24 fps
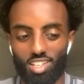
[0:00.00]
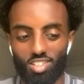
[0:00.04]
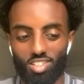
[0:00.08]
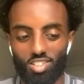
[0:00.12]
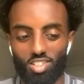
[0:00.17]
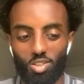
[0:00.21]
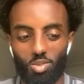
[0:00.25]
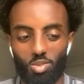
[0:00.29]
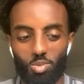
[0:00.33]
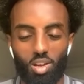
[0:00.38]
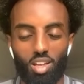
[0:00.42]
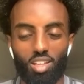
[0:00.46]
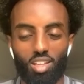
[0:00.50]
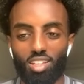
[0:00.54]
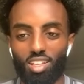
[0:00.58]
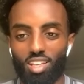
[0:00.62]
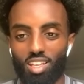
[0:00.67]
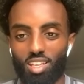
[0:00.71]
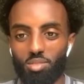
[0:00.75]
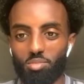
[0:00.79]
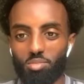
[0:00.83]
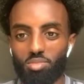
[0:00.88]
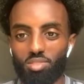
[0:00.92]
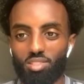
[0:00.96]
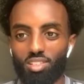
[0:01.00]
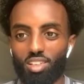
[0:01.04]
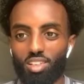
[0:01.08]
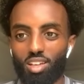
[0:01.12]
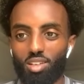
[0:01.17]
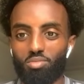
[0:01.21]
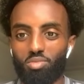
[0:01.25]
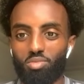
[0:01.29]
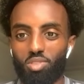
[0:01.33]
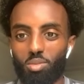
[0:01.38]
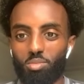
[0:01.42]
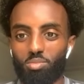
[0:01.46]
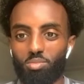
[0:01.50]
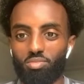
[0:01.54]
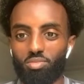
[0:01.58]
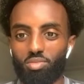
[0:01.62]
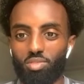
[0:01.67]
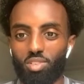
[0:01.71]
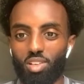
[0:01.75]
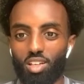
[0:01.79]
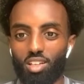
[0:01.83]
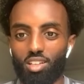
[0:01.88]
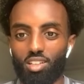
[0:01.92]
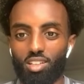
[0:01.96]
essentially where the name came from,
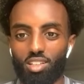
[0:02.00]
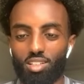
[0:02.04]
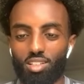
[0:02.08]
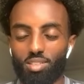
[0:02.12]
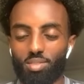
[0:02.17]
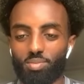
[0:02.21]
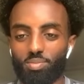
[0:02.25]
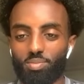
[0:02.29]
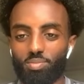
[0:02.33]
Ferdy.